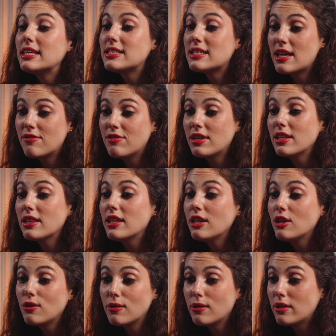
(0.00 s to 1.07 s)
definitely
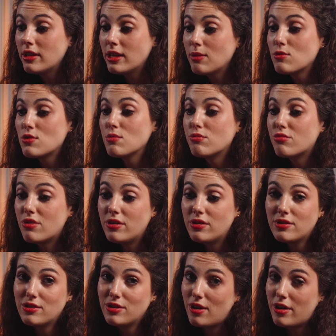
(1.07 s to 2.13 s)
Google him to
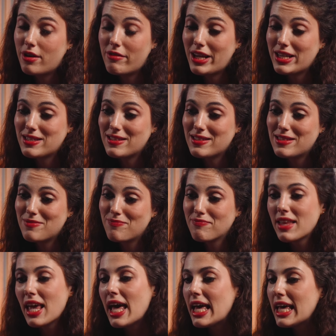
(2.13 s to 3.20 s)
broaden your horizons.
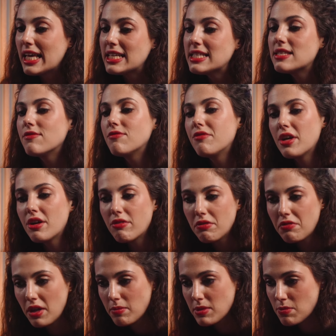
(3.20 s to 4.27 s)
He is a very
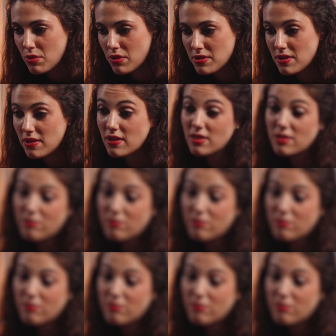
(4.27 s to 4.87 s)
famous person in the